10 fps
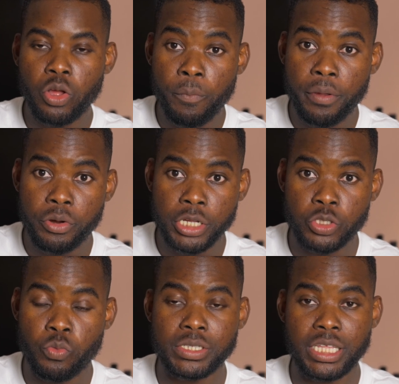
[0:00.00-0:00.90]
compare Russia to
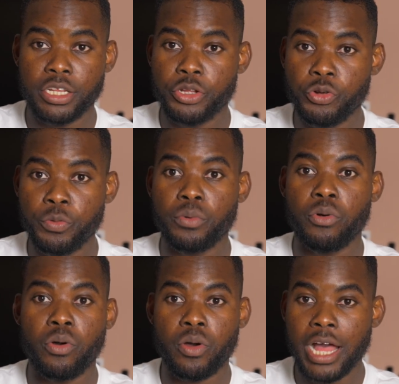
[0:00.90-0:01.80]
Western Europe
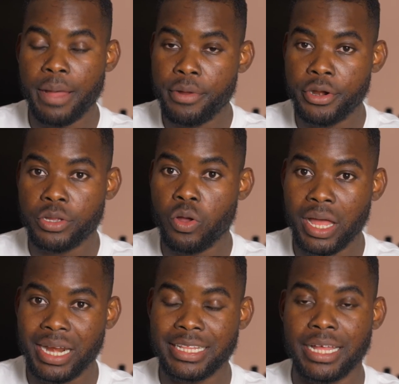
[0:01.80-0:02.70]
or America or
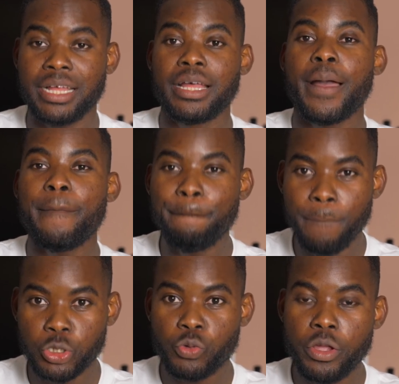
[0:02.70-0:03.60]
Canada.
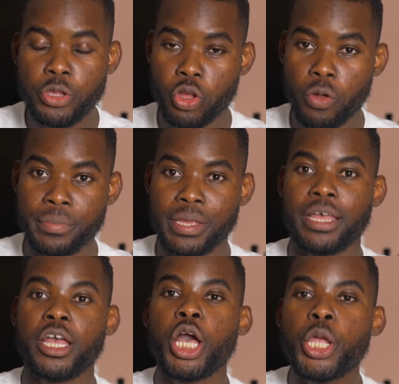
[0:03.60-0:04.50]
But when you come here,
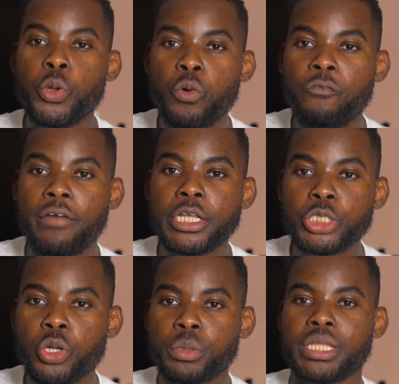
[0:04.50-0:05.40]
you will find
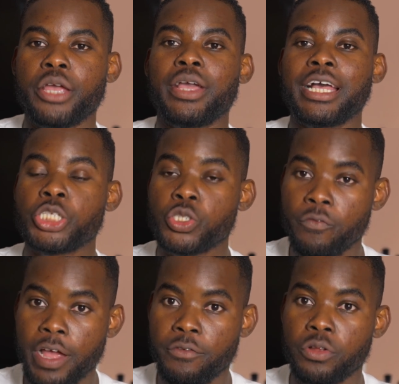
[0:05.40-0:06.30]
jobs that you can
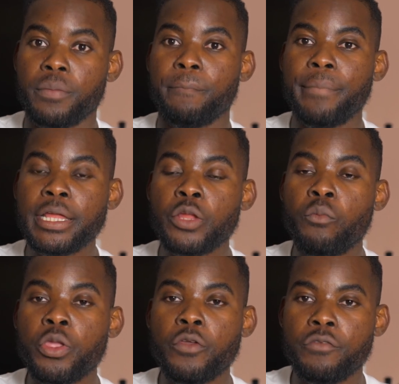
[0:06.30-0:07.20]
survive on, pending
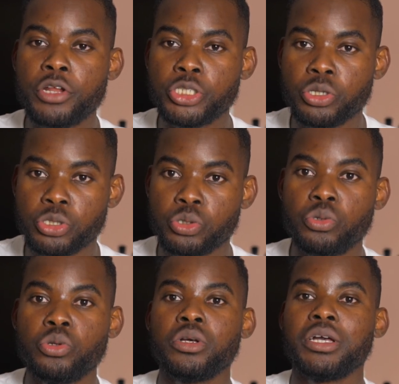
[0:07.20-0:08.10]
when you finish your
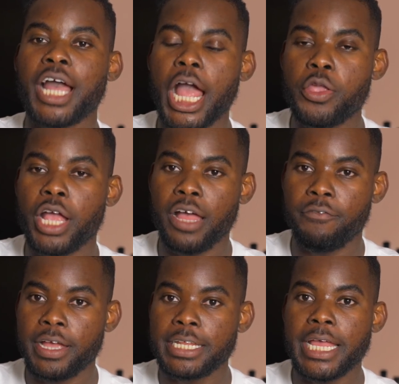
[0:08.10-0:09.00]
school, and you can
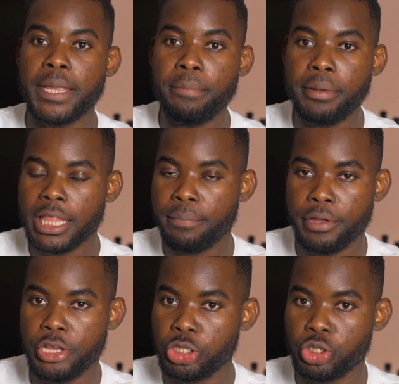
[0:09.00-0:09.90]
find a better
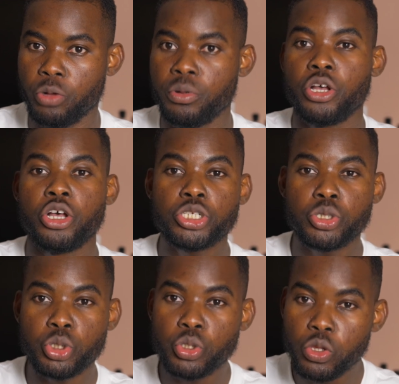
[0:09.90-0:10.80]
paying job.
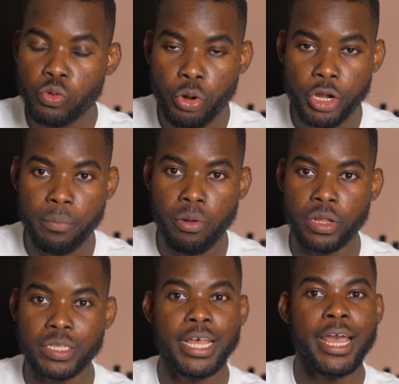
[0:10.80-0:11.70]
So don't worry about that.